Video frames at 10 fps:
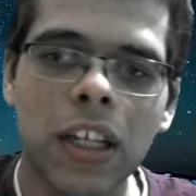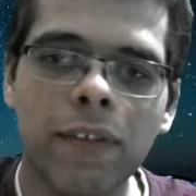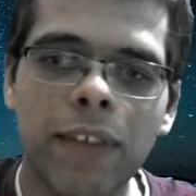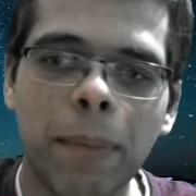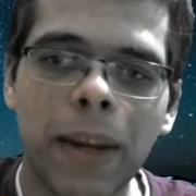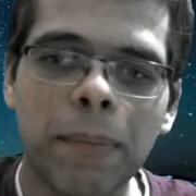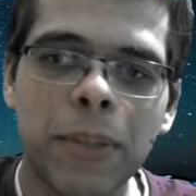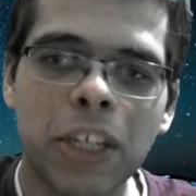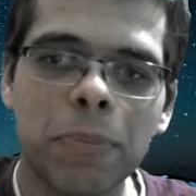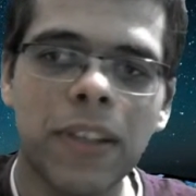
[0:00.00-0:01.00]
we play
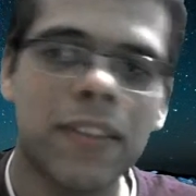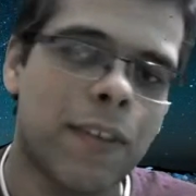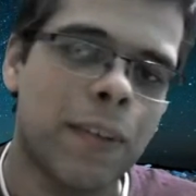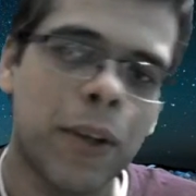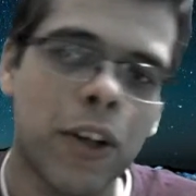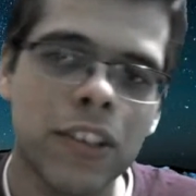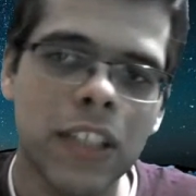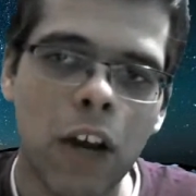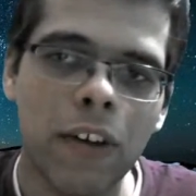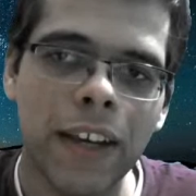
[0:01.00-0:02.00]
bishop e7 because
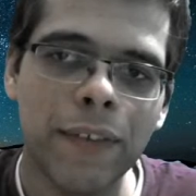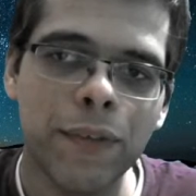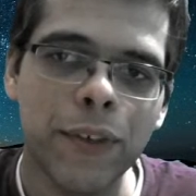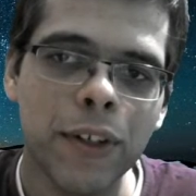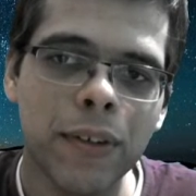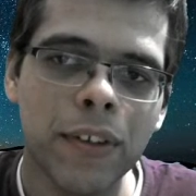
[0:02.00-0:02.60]
now f4